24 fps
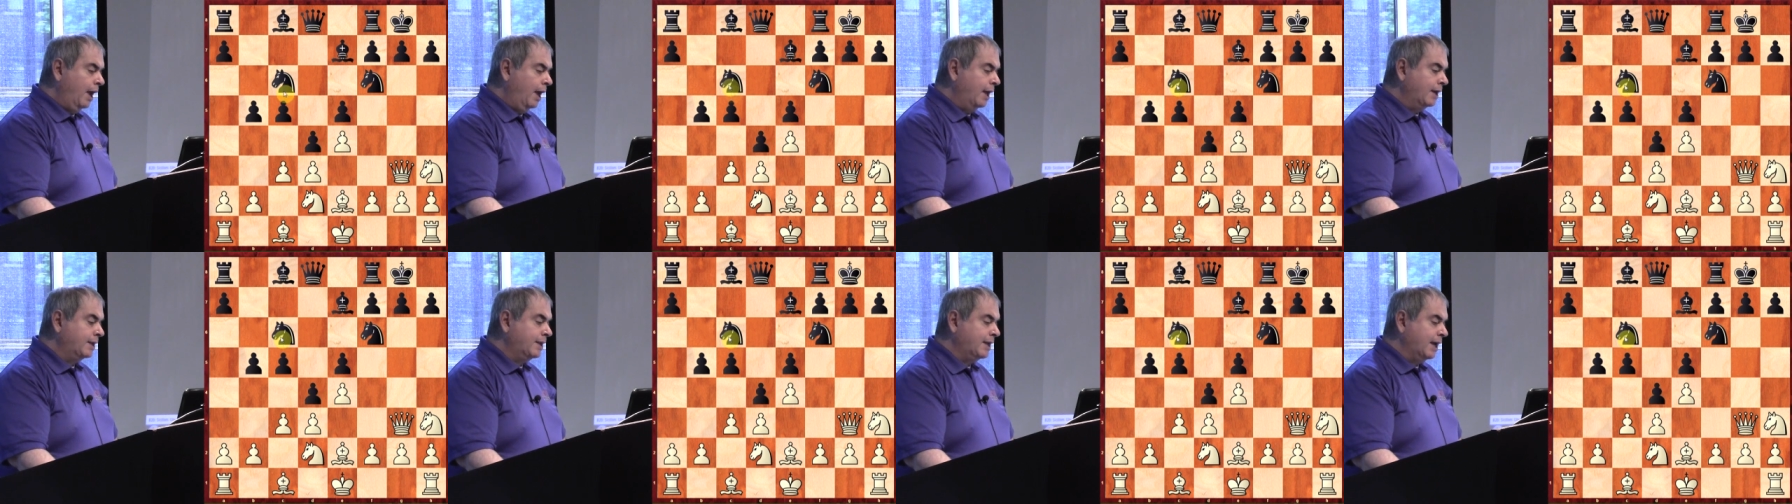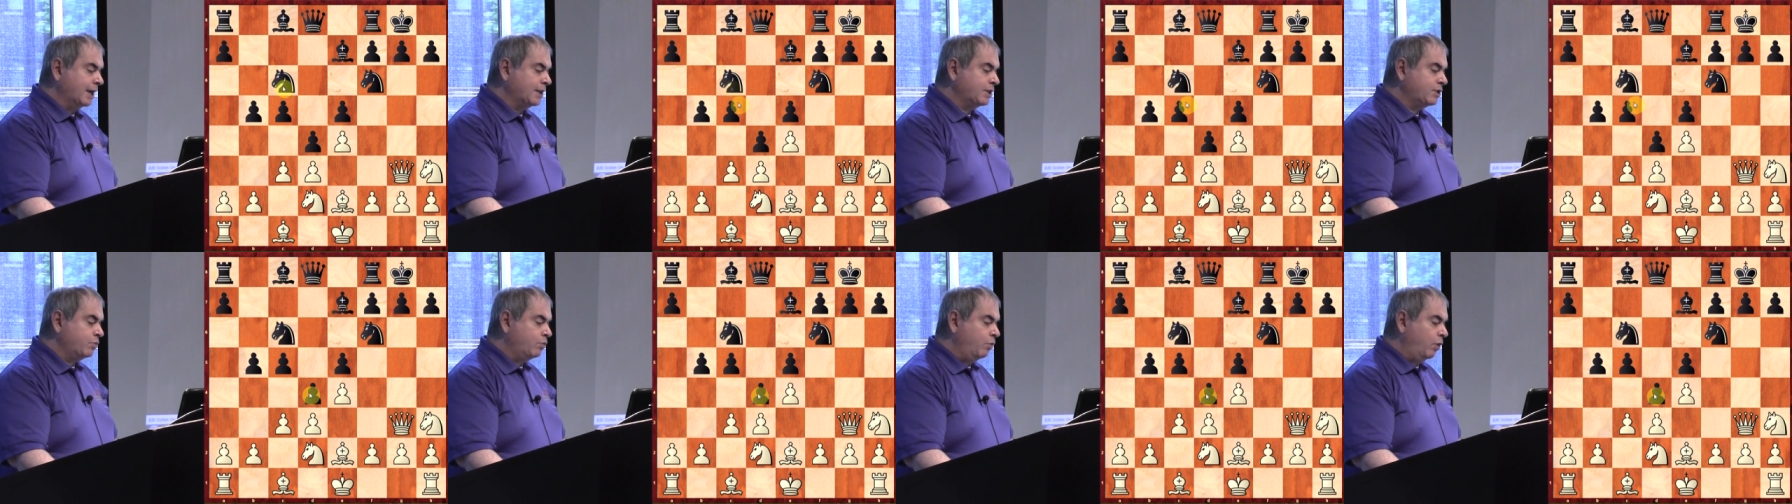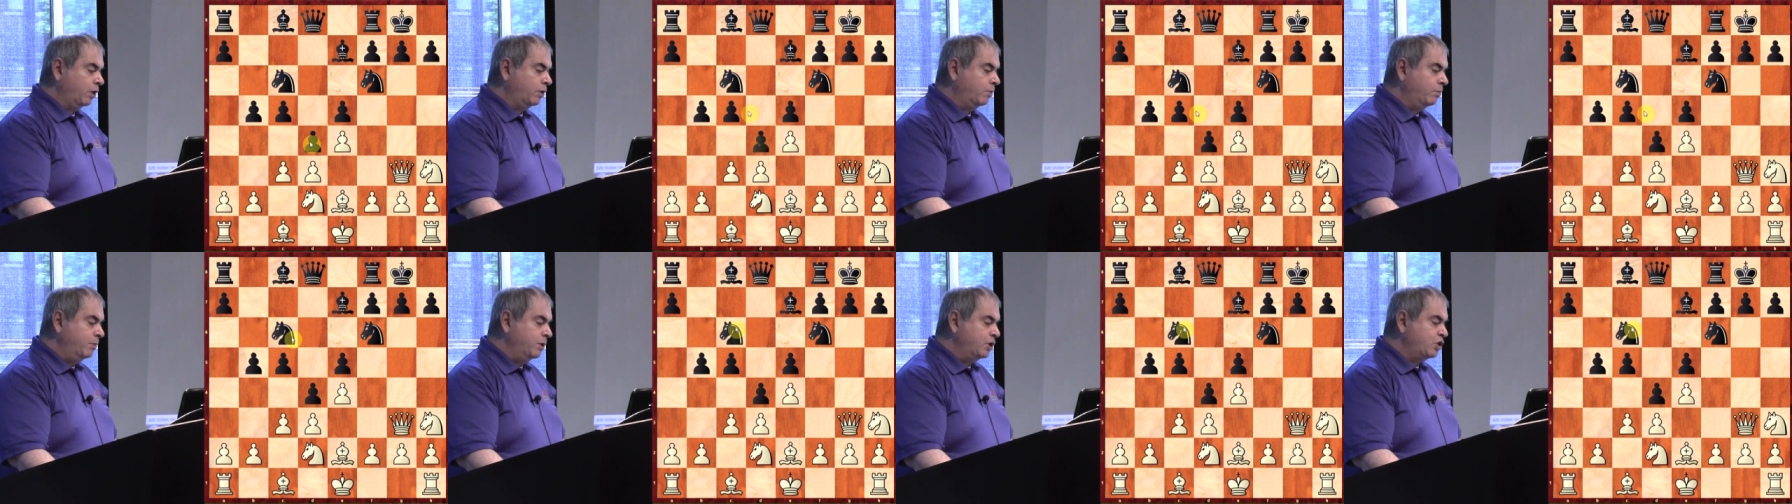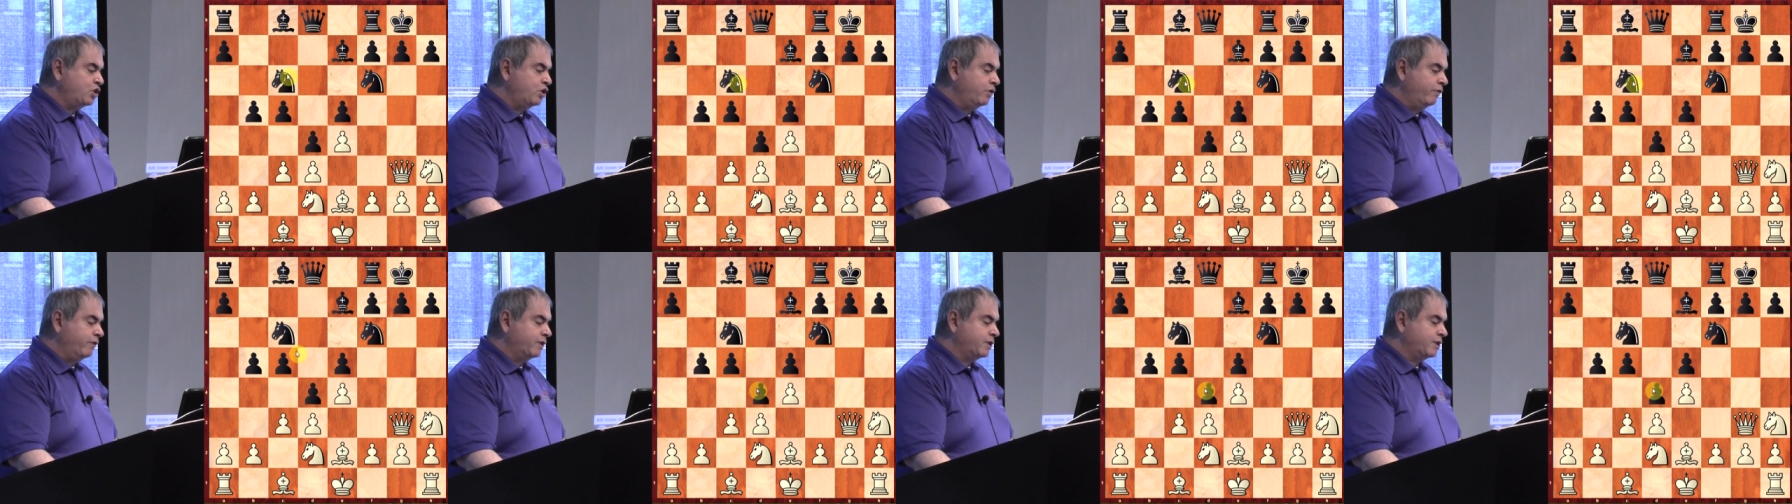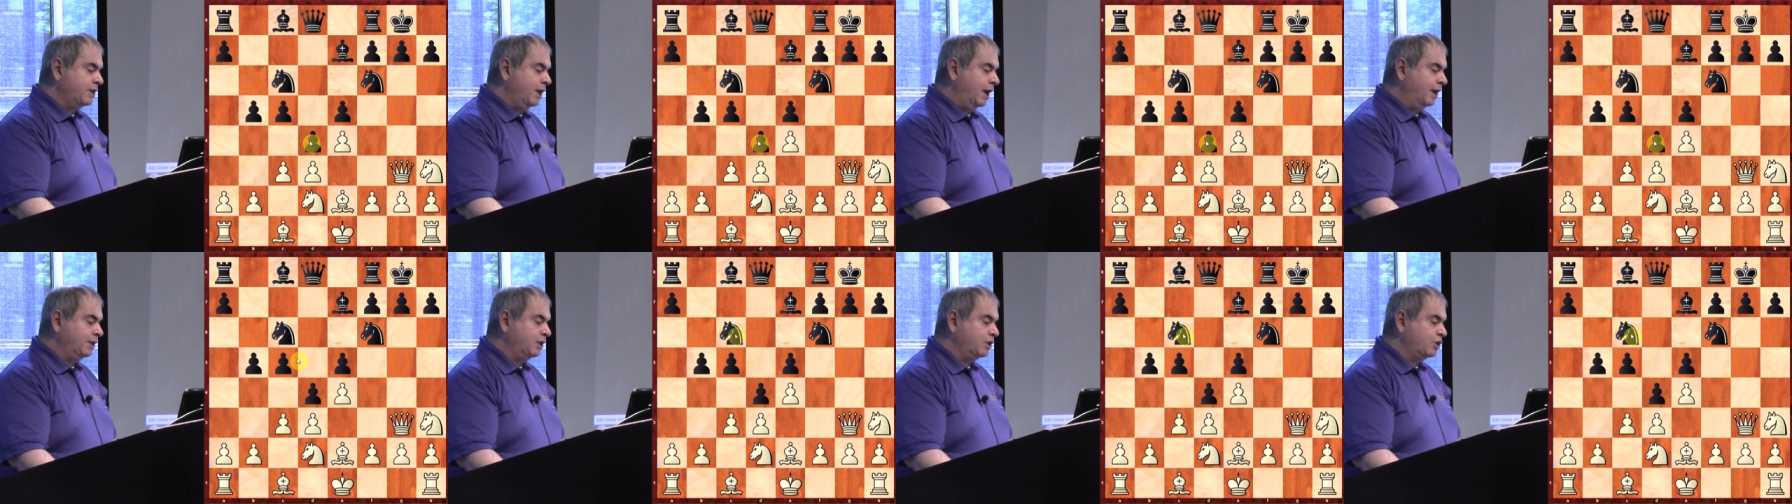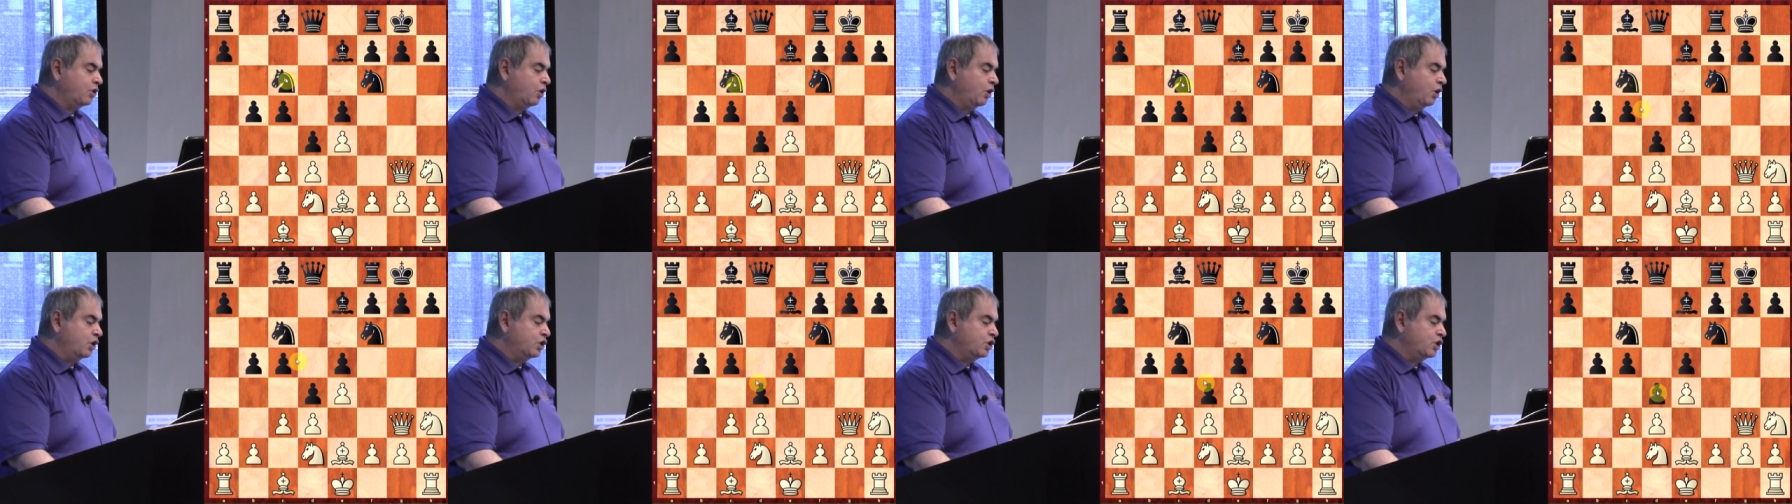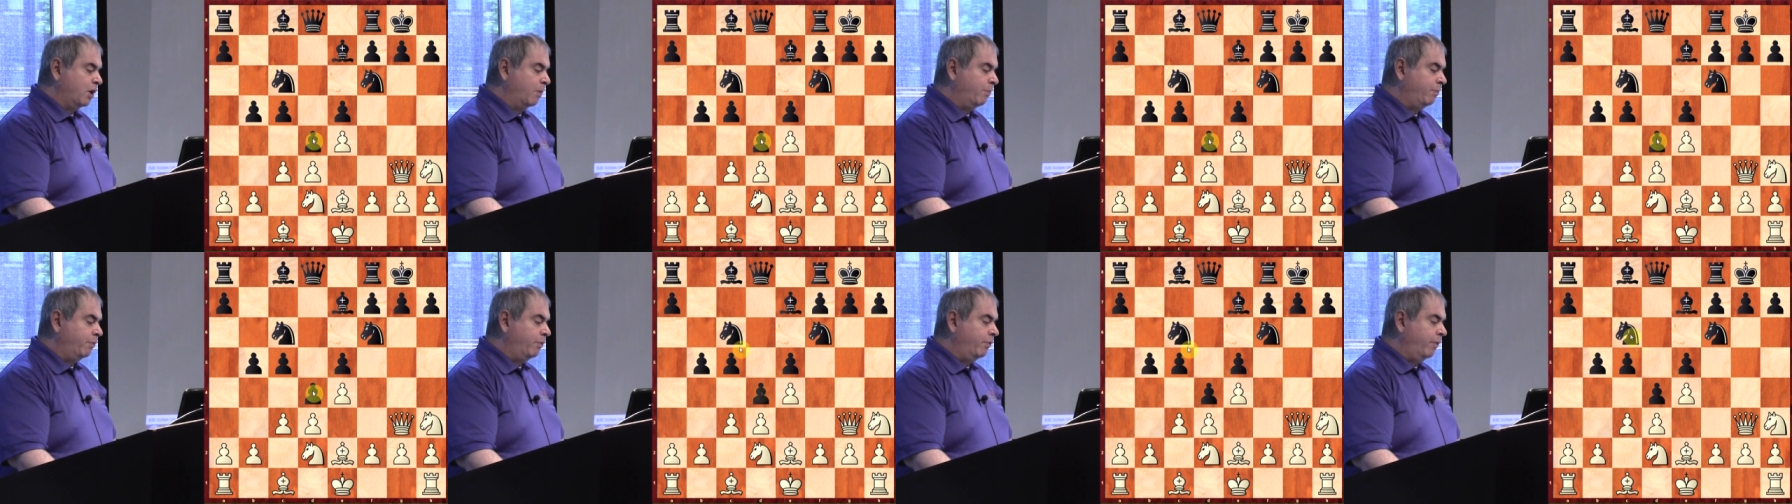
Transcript: And guess what mischievous knight is going to jump